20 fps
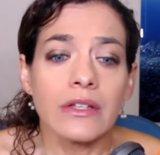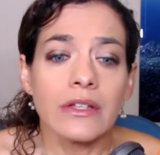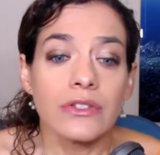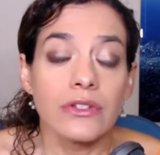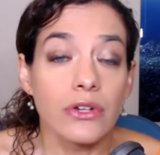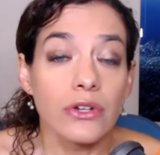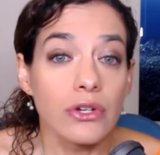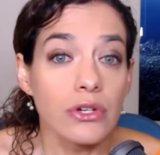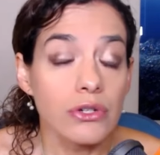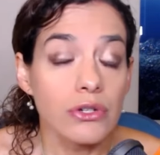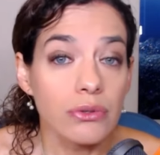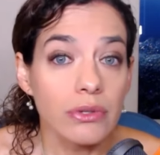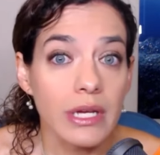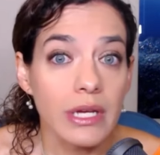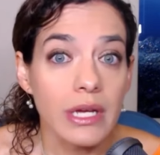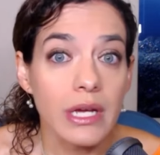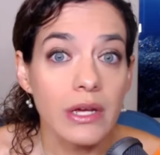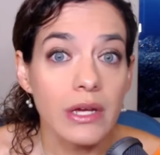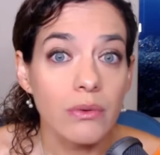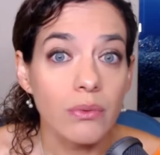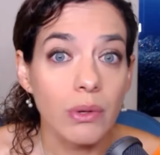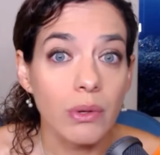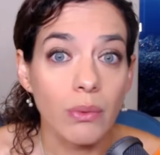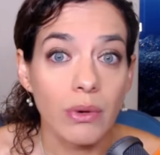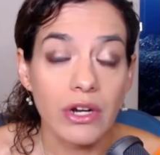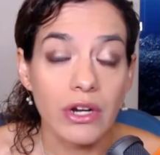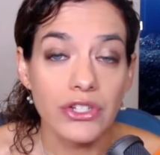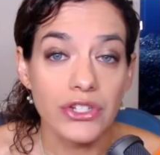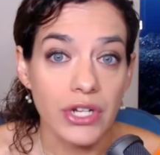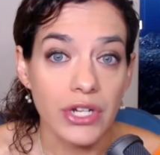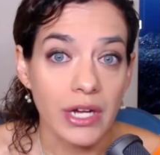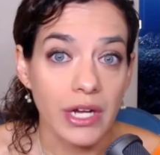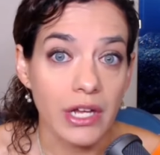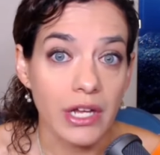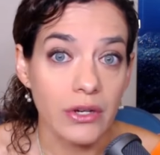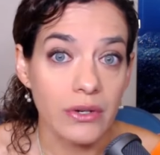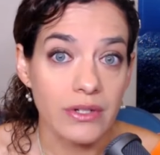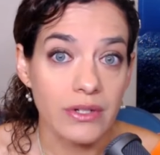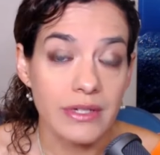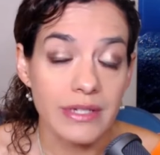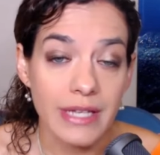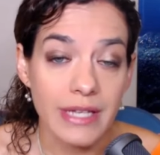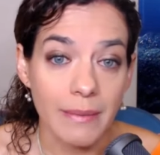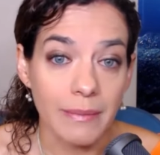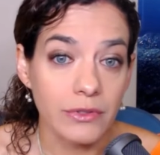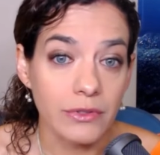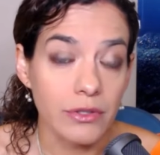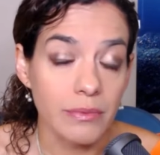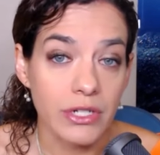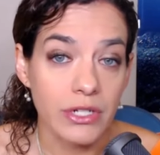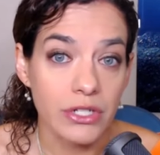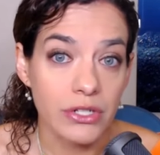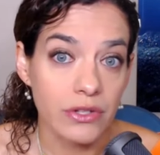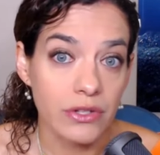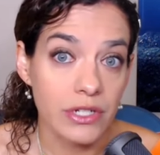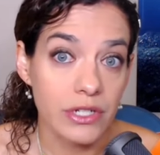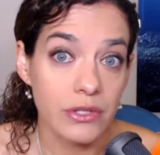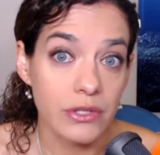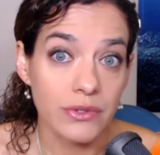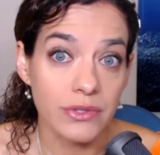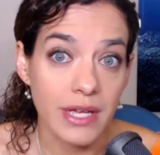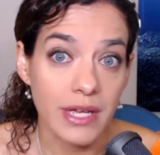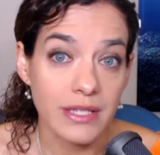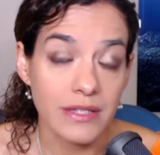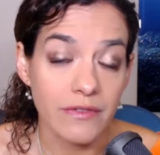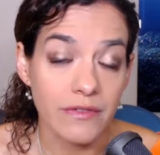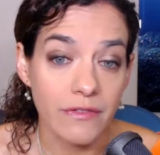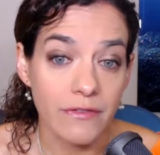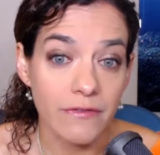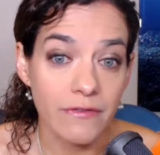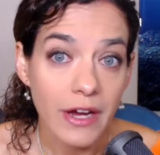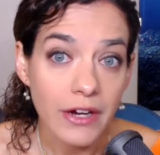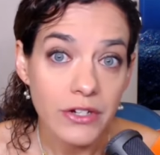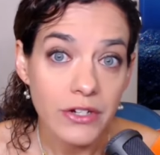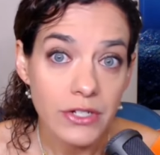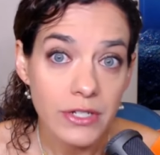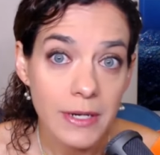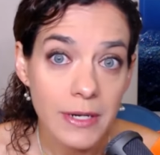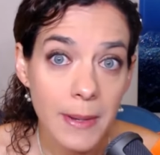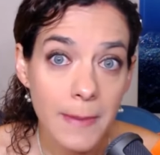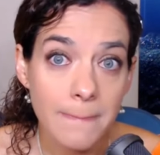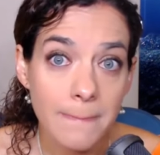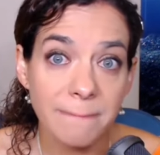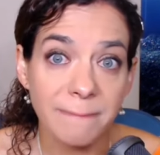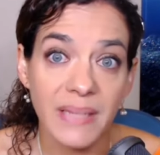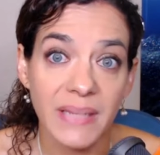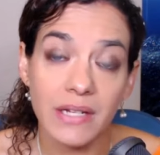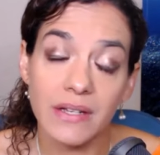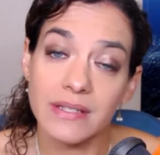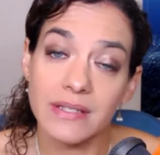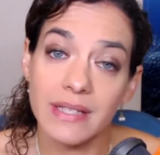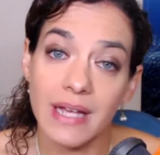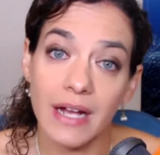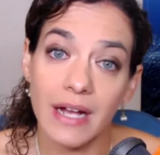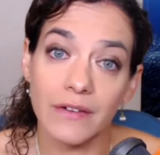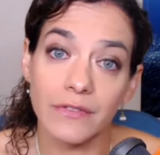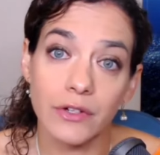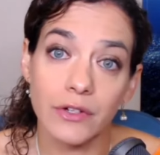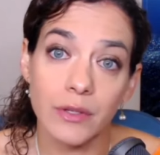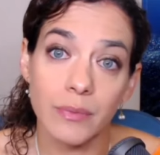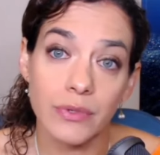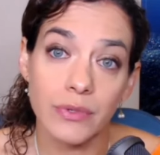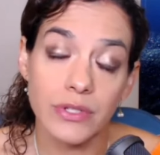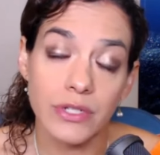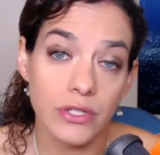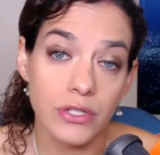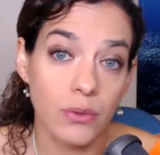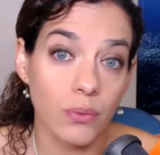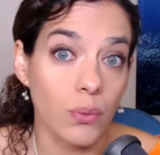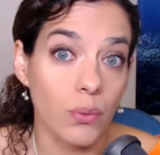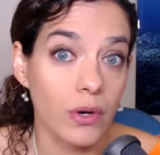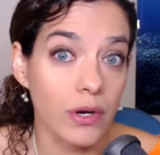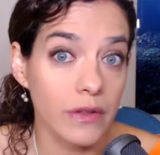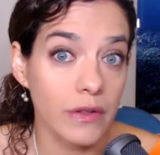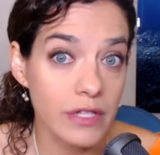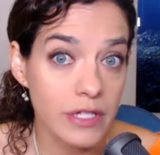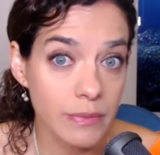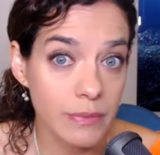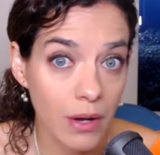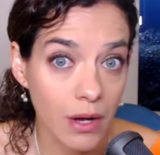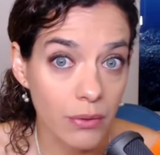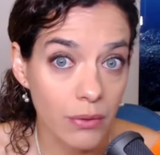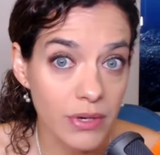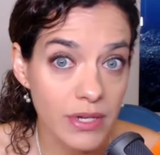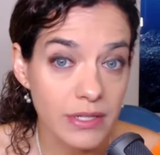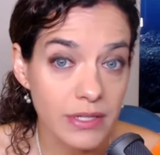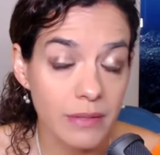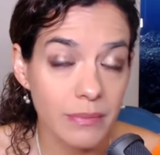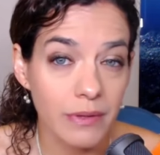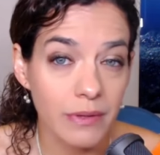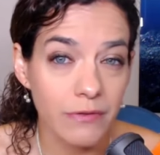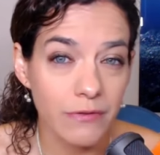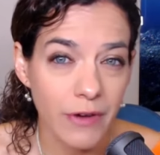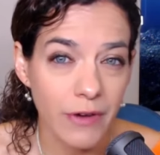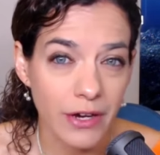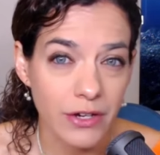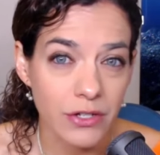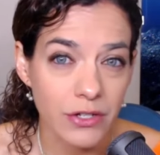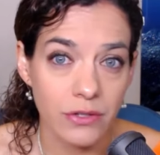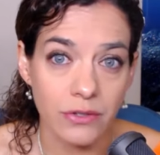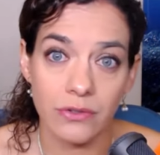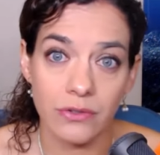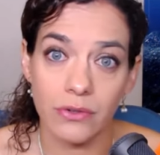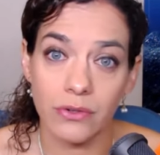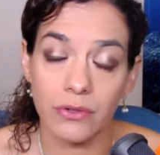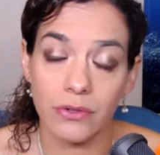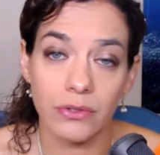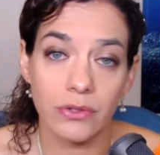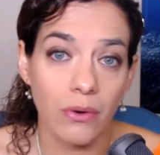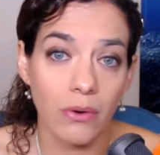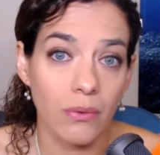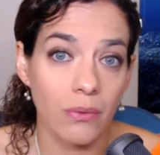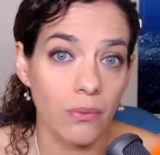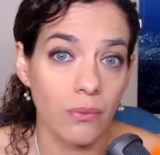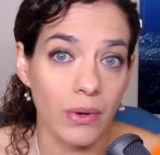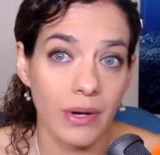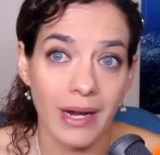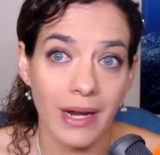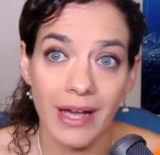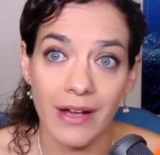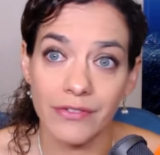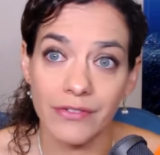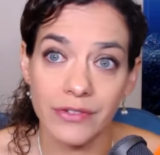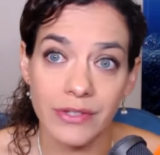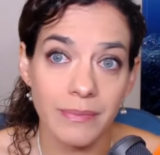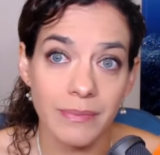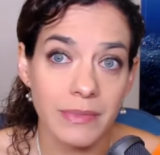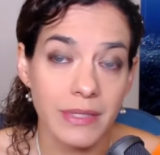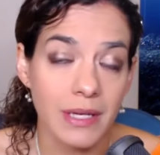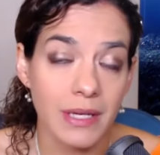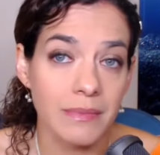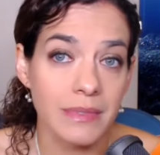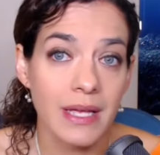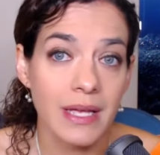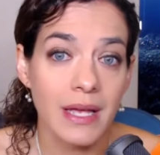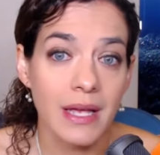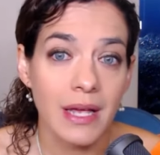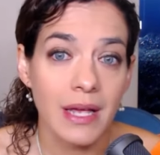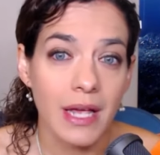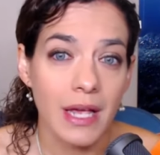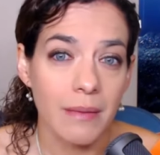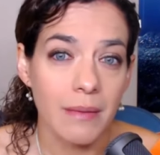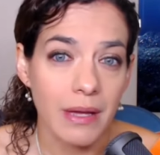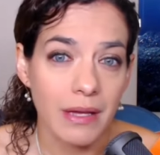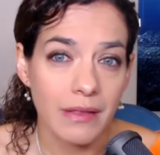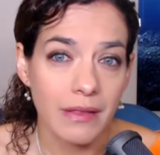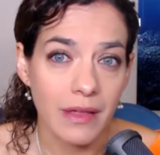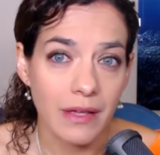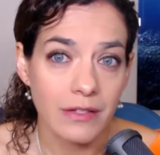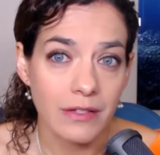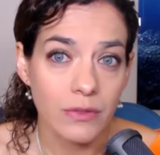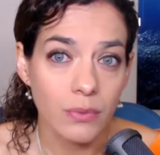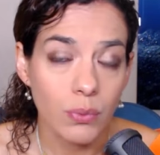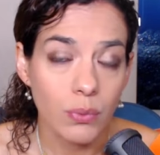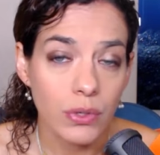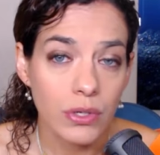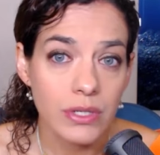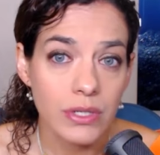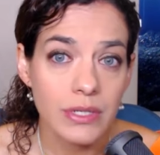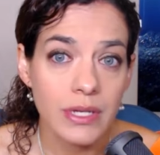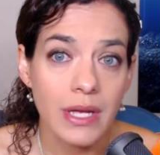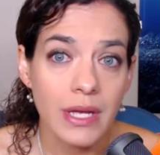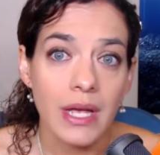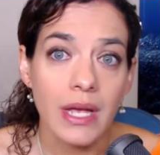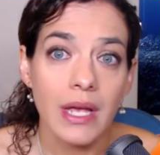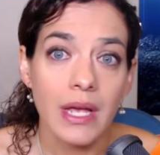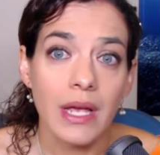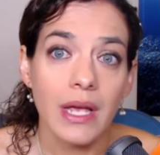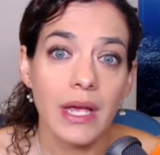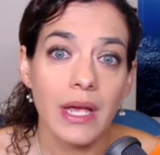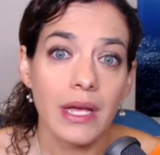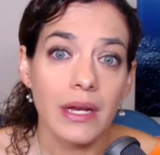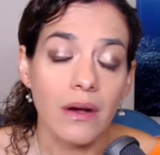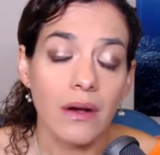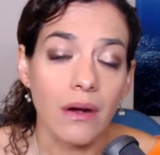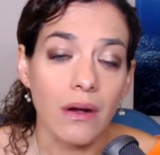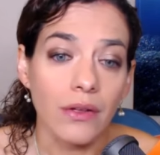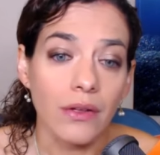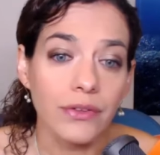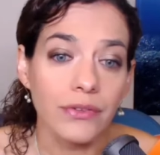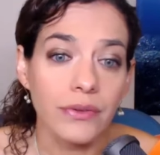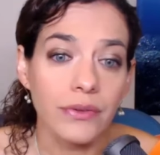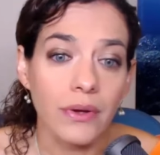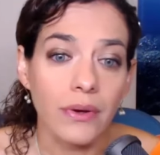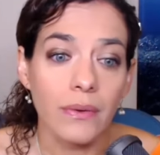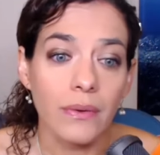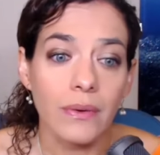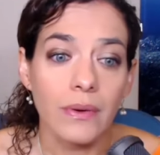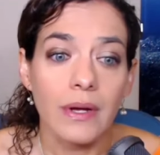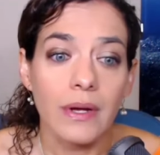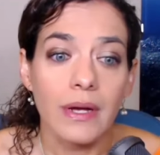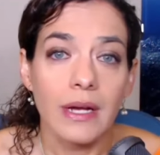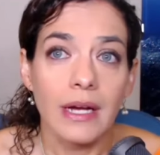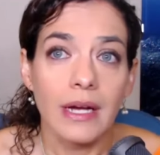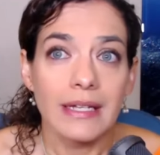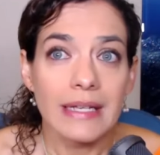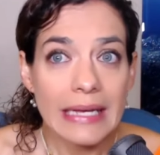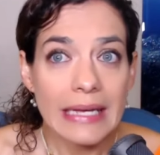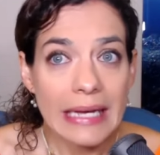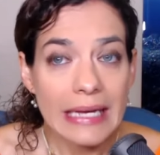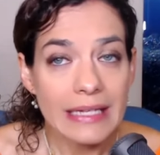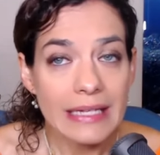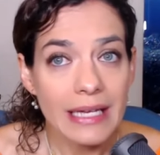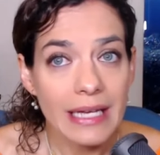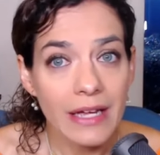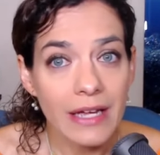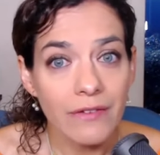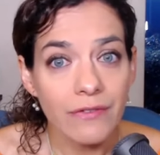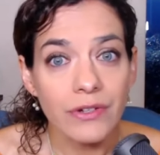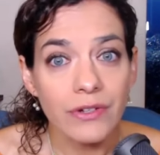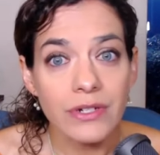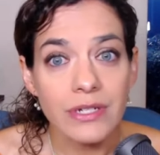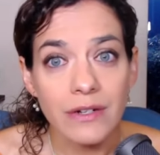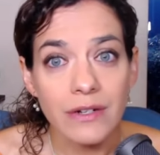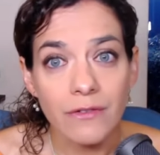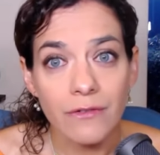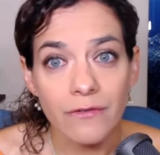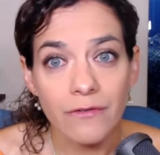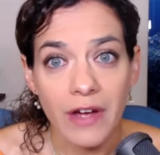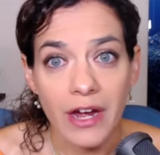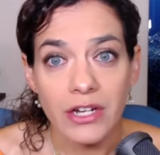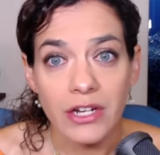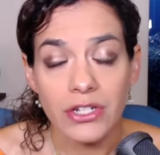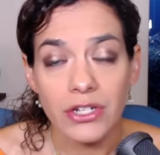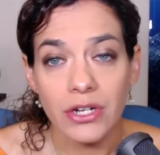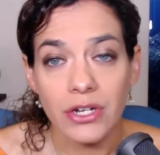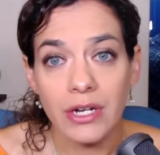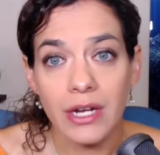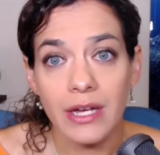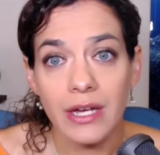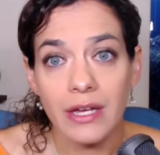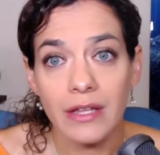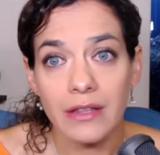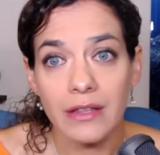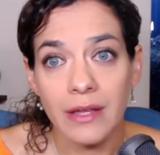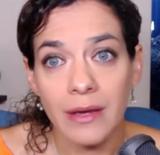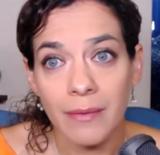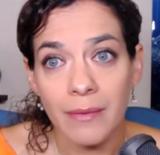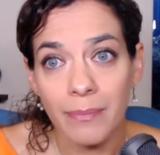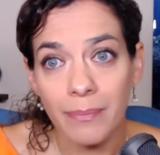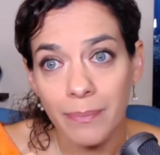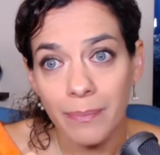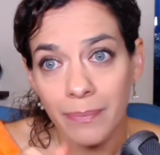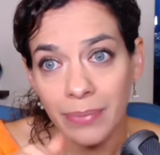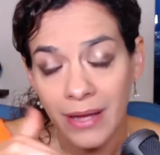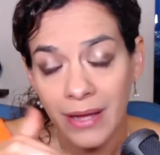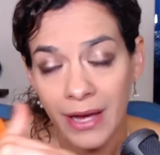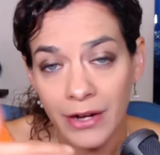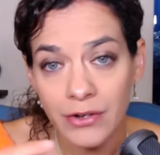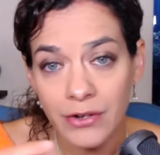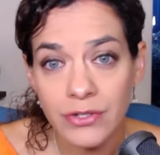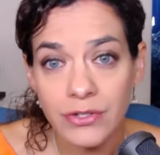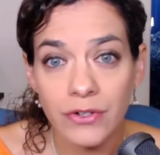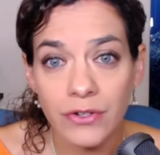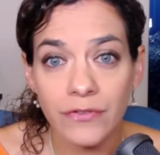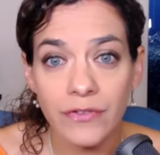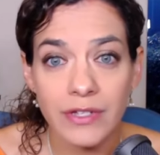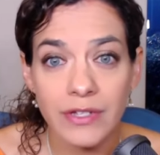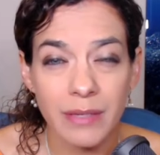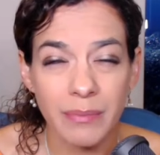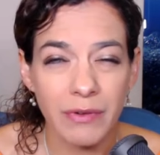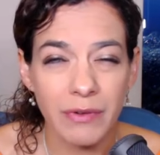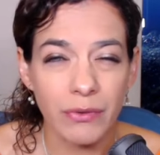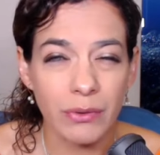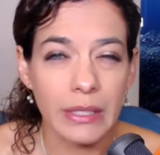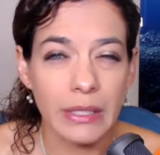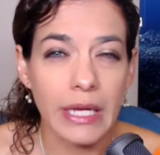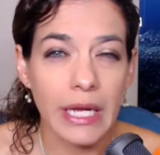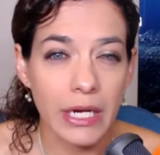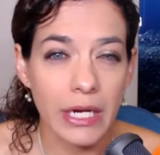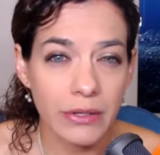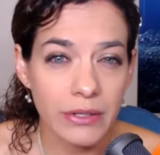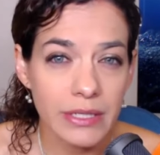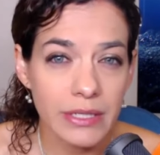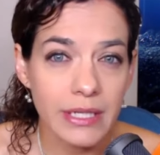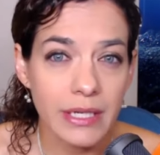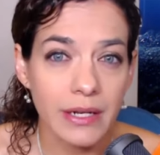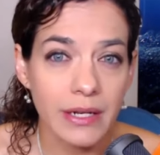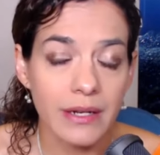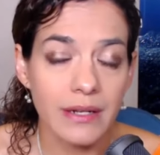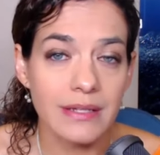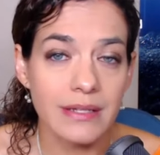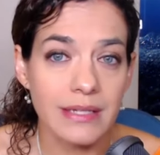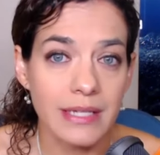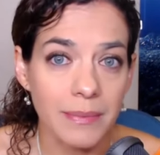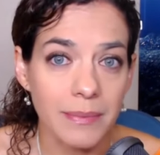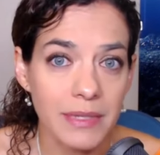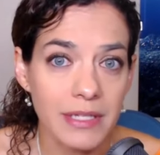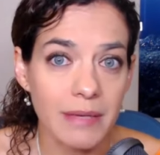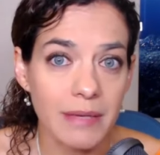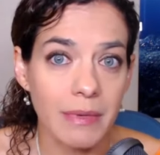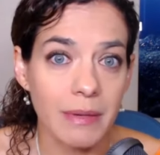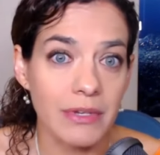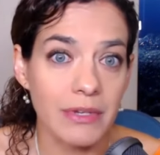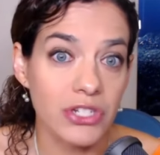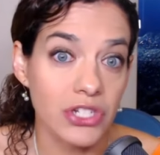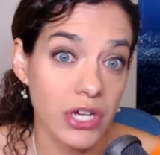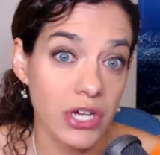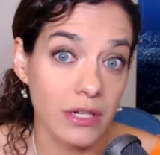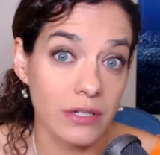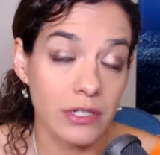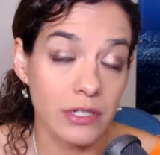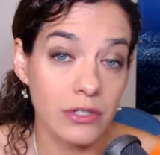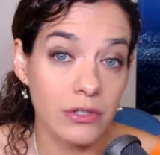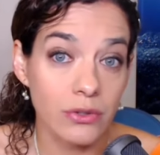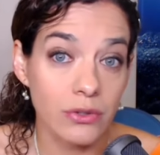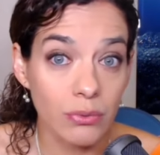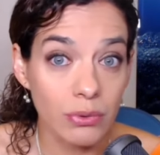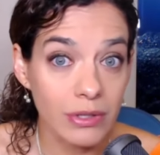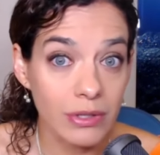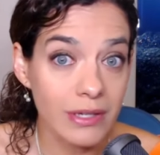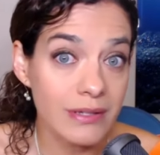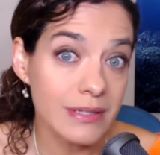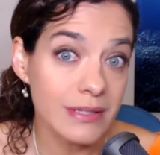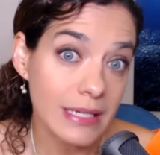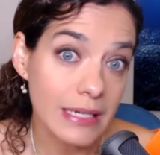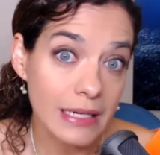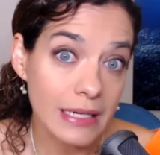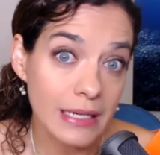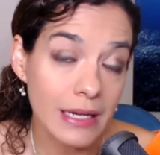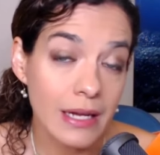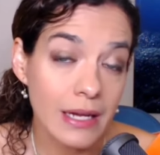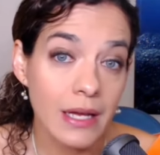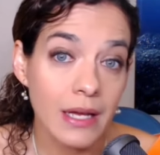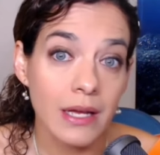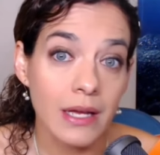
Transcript: So usually we want to check a urine sample to make sure there's no signs of infection, because after the procedure, one of the small risks can be infection. So you don't want to have symptoms and make things worse. And also, if there's an infection, the bladder surface can be really irritated, and sometimes it may be challenging to really see,